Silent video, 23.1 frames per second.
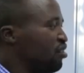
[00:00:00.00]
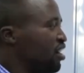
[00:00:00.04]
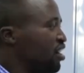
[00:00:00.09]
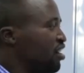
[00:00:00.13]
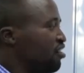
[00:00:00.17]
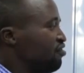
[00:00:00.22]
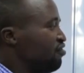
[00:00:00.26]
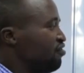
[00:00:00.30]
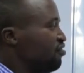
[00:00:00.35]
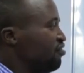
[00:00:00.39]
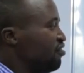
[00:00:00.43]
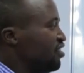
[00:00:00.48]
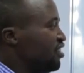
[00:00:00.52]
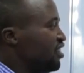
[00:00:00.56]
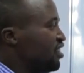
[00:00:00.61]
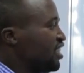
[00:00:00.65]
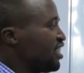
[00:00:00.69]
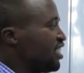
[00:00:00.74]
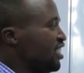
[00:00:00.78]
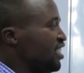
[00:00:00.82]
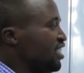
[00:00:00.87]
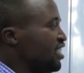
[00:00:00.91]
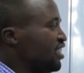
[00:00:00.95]
we have
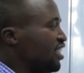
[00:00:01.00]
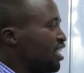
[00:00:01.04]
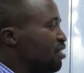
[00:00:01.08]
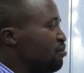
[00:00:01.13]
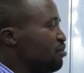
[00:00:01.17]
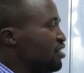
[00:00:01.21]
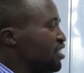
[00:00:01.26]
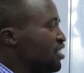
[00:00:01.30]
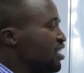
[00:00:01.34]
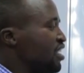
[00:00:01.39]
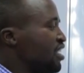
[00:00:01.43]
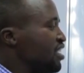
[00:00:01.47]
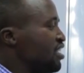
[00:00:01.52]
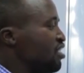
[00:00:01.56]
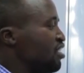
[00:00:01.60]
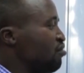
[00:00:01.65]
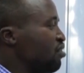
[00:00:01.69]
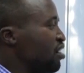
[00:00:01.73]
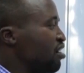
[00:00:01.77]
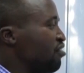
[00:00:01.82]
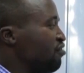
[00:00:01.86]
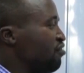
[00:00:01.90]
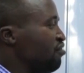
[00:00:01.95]
3 times n,
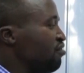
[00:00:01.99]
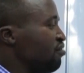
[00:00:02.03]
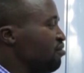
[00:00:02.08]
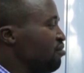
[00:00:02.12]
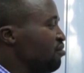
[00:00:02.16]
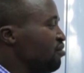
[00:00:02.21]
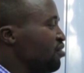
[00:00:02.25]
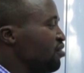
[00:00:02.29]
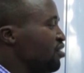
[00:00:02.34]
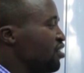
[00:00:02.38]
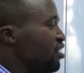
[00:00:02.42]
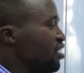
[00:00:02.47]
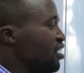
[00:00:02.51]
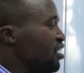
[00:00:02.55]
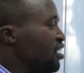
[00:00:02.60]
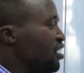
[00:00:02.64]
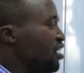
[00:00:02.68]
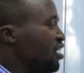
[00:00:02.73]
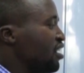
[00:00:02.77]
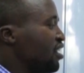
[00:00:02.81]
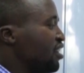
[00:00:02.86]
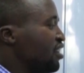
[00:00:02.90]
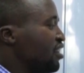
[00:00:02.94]
we have
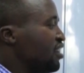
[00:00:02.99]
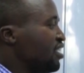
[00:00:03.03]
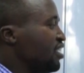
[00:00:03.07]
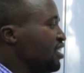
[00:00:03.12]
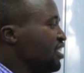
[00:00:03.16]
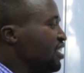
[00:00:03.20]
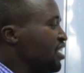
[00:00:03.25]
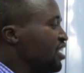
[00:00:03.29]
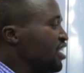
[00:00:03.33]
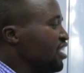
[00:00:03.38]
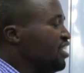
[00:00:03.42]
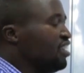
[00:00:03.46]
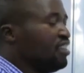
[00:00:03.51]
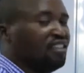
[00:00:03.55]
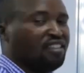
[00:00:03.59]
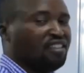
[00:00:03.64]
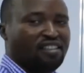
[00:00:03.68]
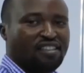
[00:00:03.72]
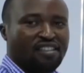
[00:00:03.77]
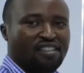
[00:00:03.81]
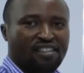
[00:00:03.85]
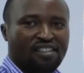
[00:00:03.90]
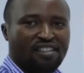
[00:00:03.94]

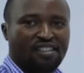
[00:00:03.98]
3n